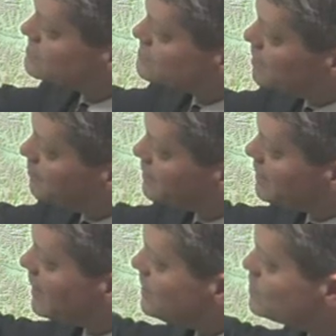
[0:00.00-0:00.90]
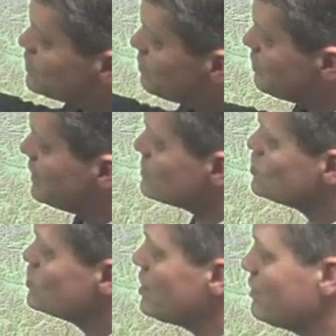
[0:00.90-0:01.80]
some occasional breaks
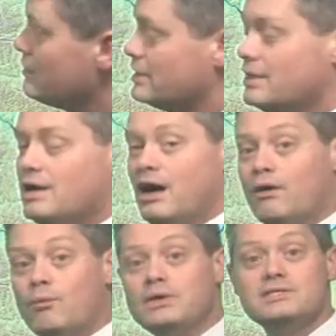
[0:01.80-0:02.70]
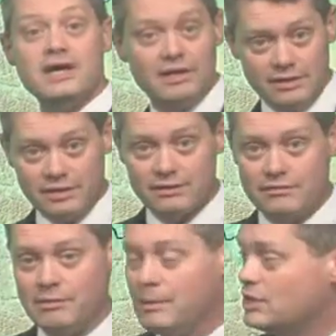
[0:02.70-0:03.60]
generally on one side or the other
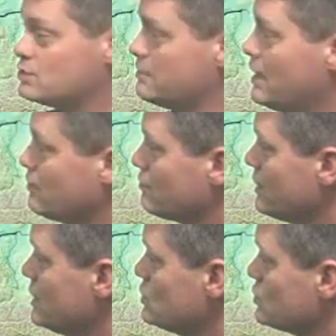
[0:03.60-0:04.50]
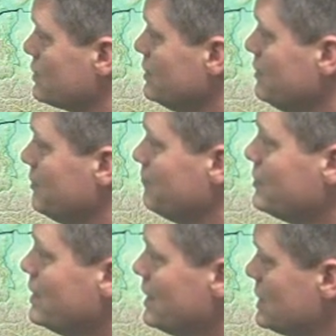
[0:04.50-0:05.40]
of a major mountain range or hill.
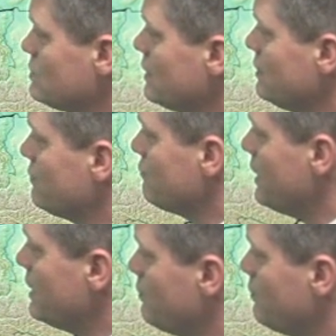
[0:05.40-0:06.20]
As we get into Friday